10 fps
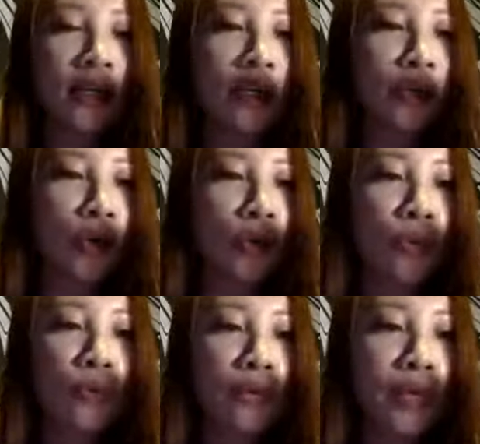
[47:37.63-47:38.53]

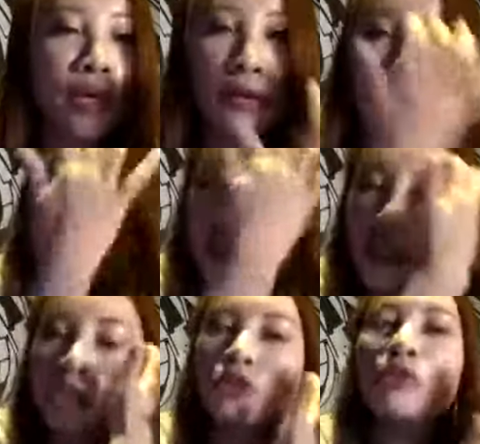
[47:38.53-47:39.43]
So uh, it's
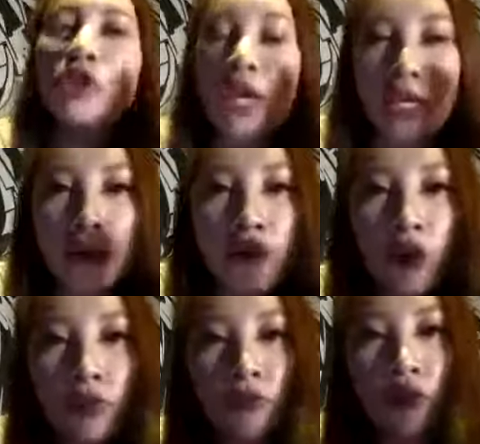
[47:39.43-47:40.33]
it's too general
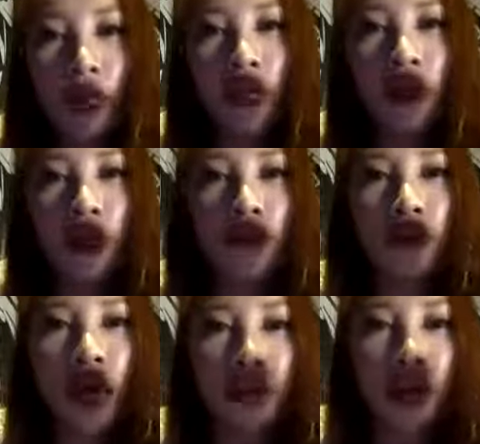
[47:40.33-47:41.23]
for for me to give you
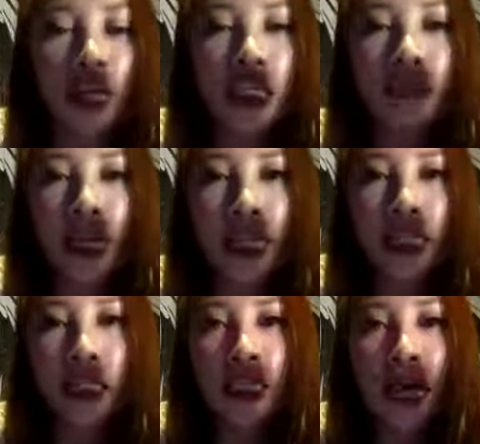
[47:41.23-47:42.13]
advice. But this
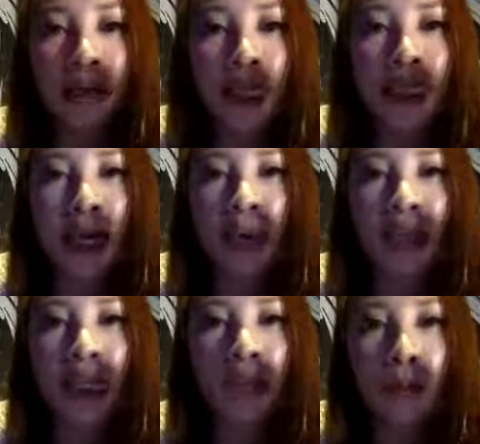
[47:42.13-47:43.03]
card means like
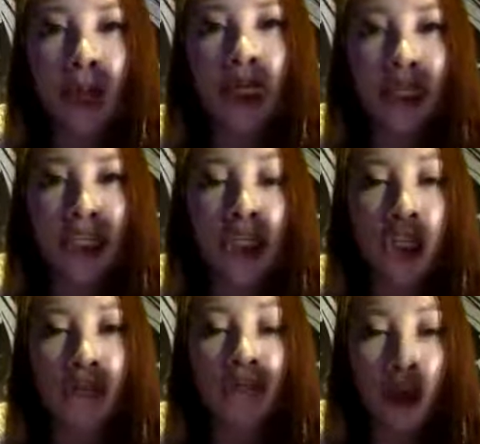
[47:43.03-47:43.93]
wanting to make a
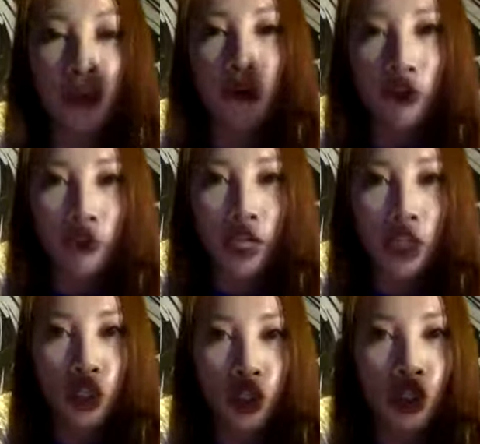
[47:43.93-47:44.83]
decision very, very, very
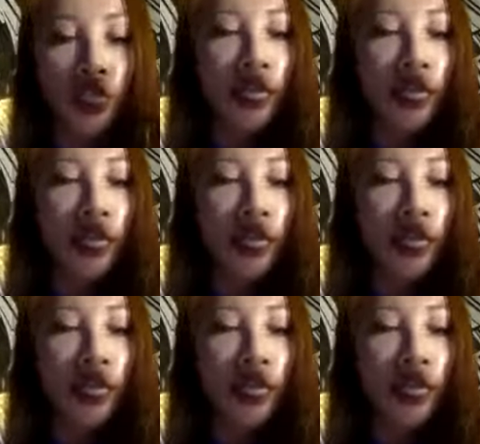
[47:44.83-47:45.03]
soon.